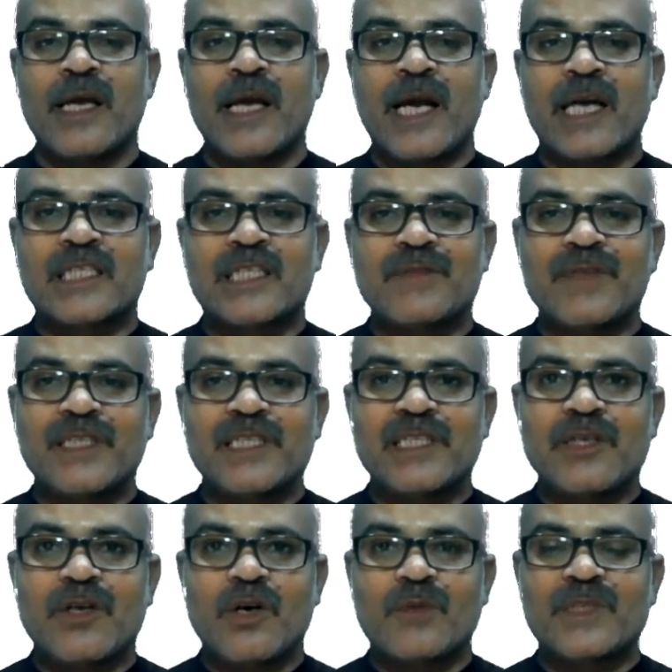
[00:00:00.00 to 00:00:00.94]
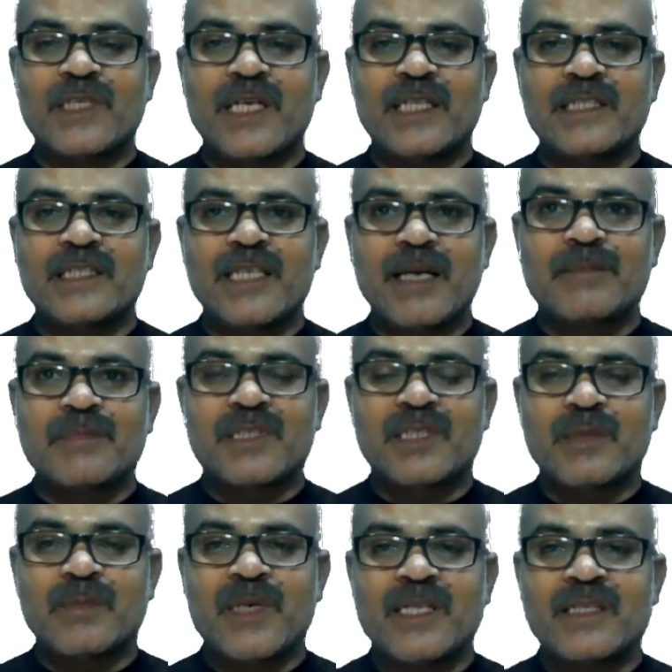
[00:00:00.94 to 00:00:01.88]
activity of the
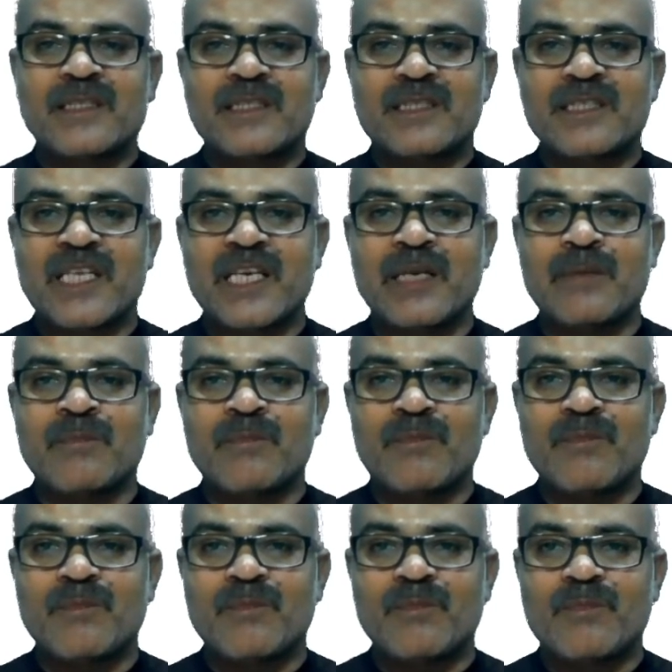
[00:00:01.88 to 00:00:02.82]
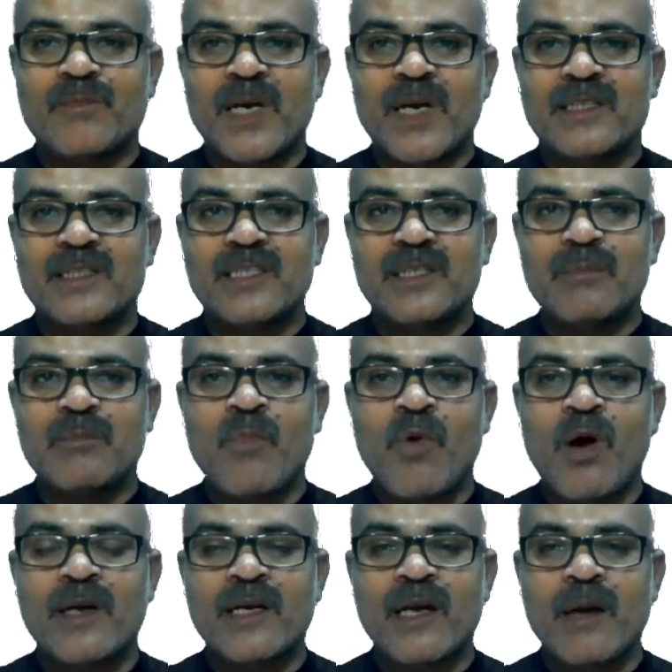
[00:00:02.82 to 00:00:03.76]
enzymes remains same, but the
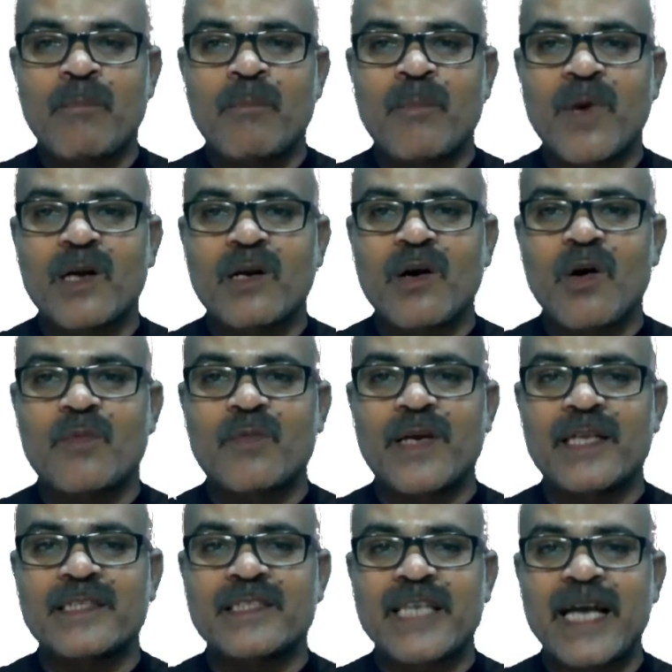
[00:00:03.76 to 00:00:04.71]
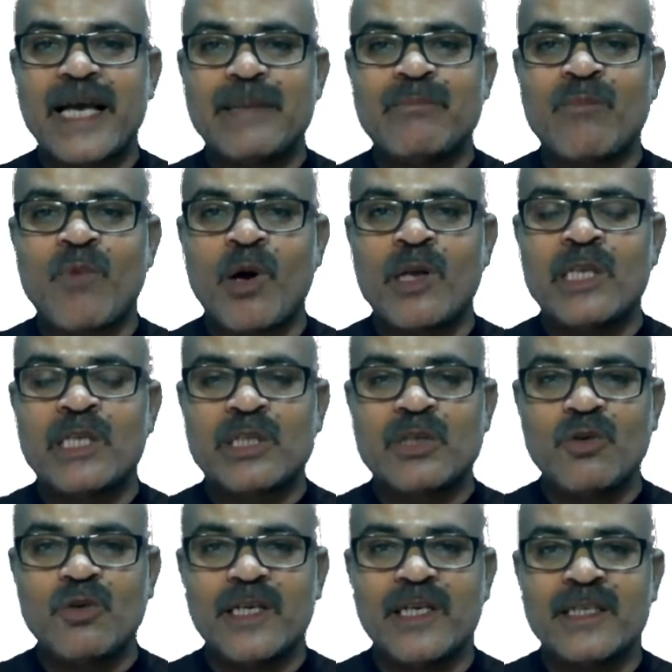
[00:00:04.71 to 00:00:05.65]
number of enzyme
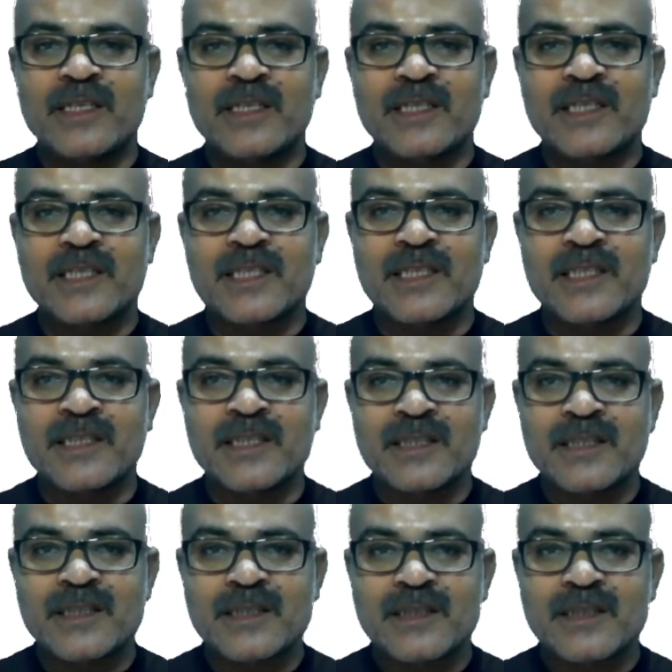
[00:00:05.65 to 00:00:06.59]
molecule increase.